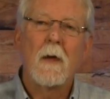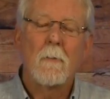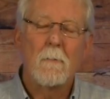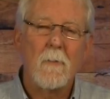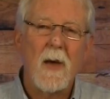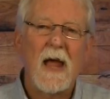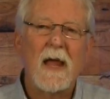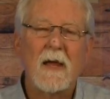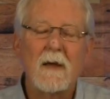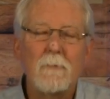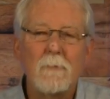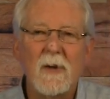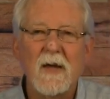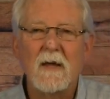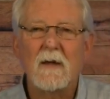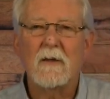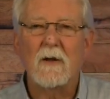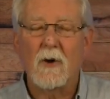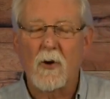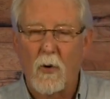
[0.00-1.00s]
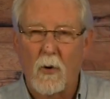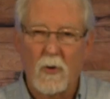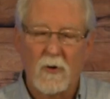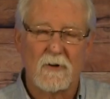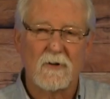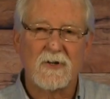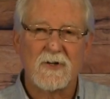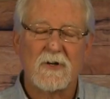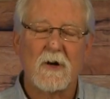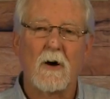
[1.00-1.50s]
May he be the
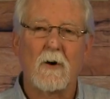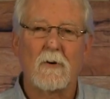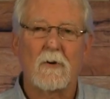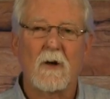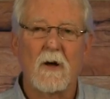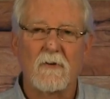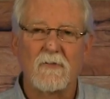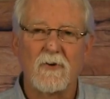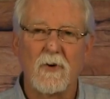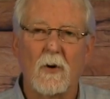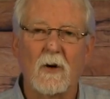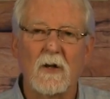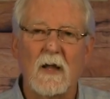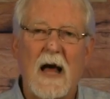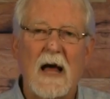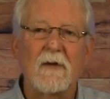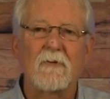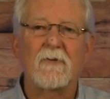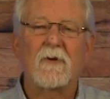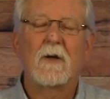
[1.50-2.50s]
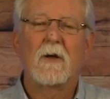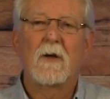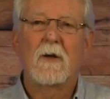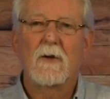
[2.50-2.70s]
cornerstone of your life,